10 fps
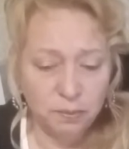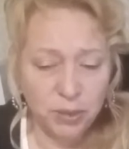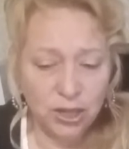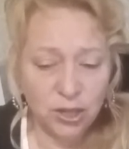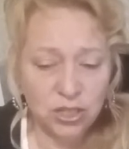
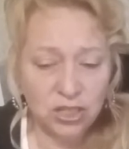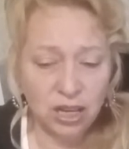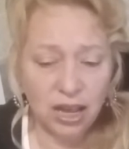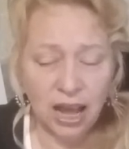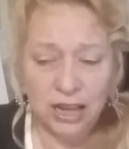because
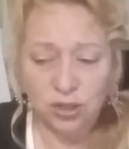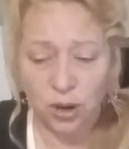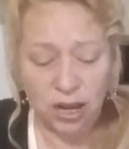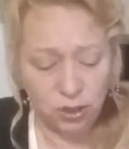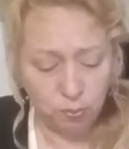I
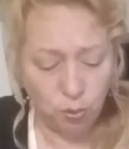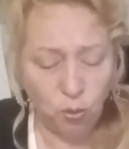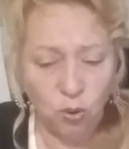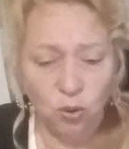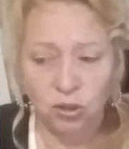tried to
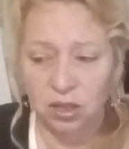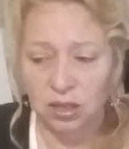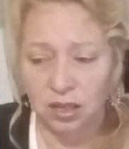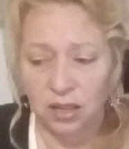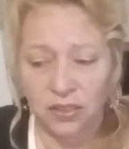pull
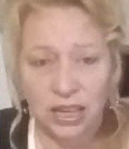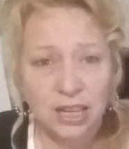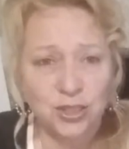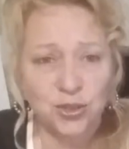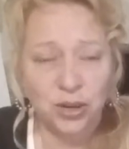the
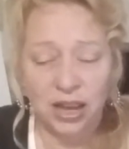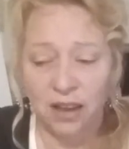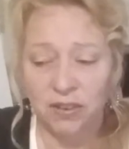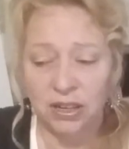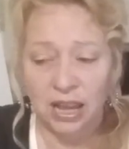history
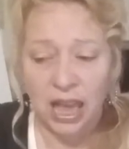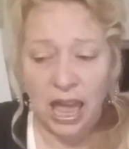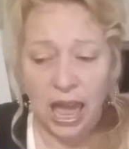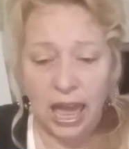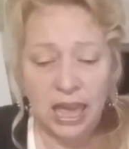of it,
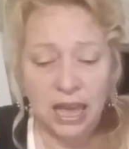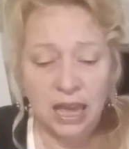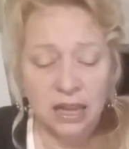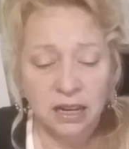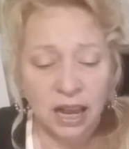
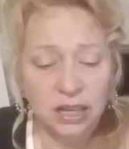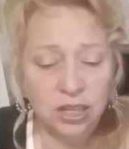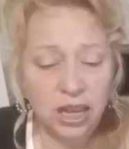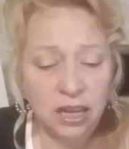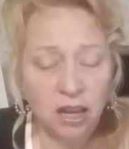and I
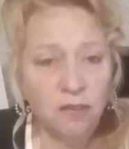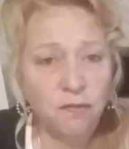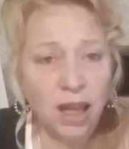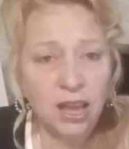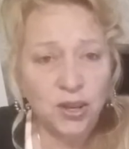
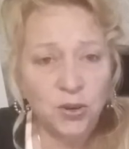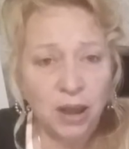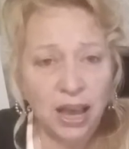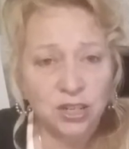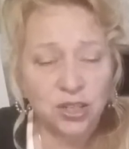cannot find
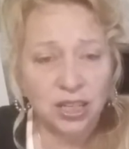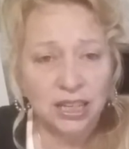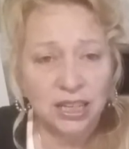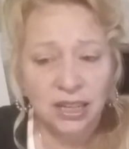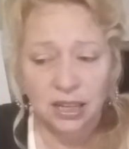
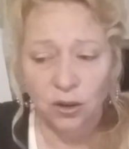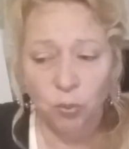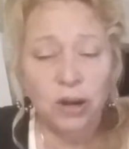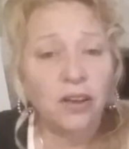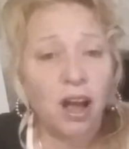
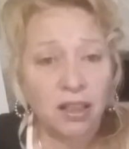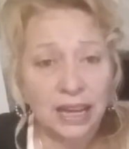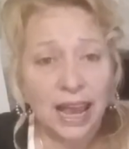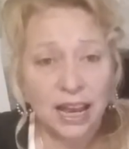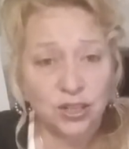where the
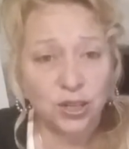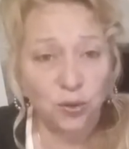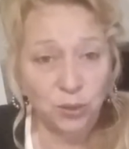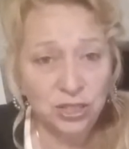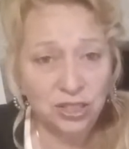holiday actually
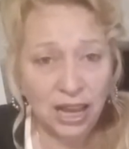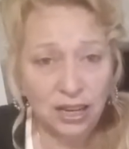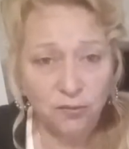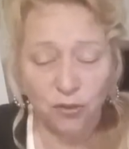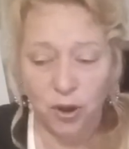
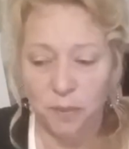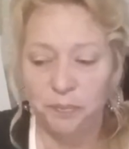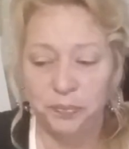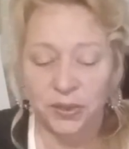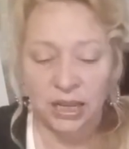originated
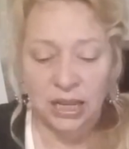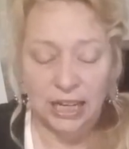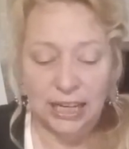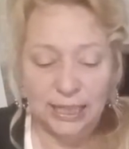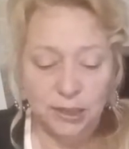from.
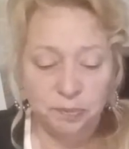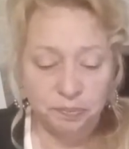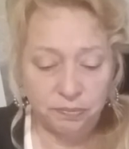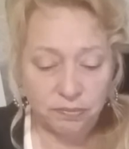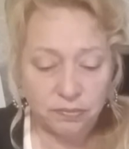
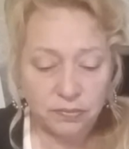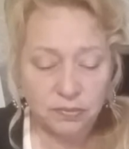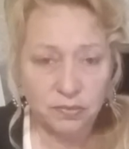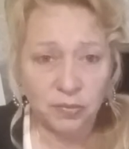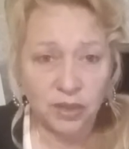
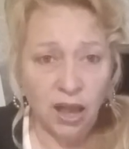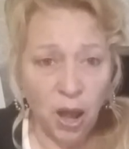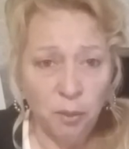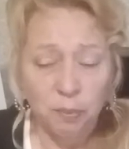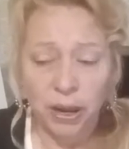
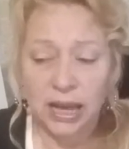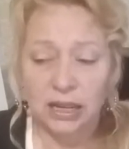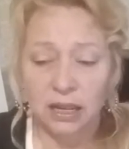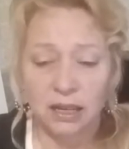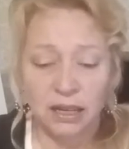
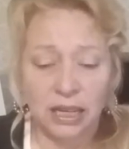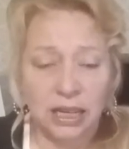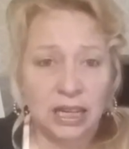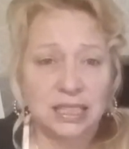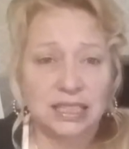But
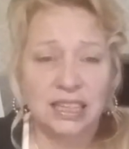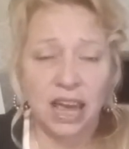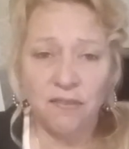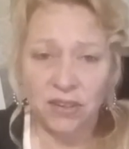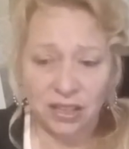it is
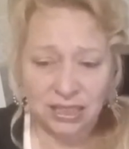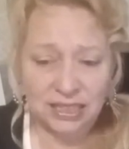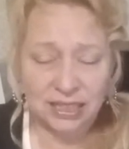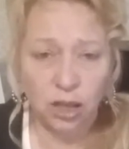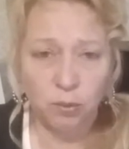definitely
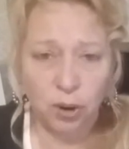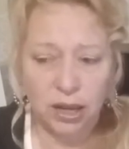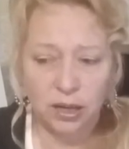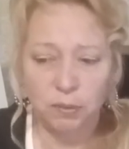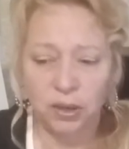
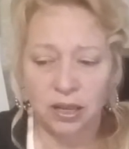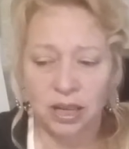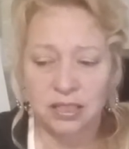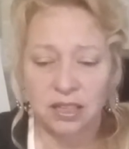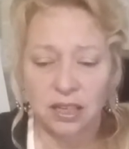celebrated
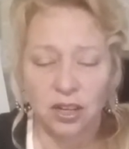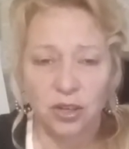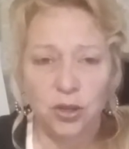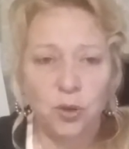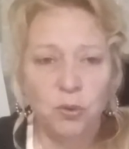because
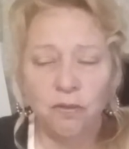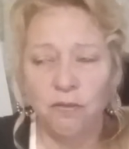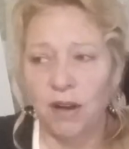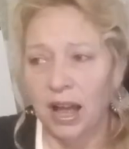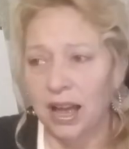you
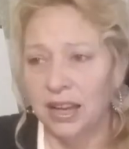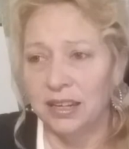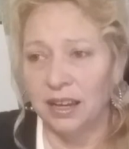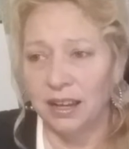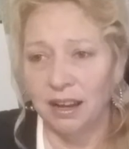will
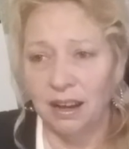find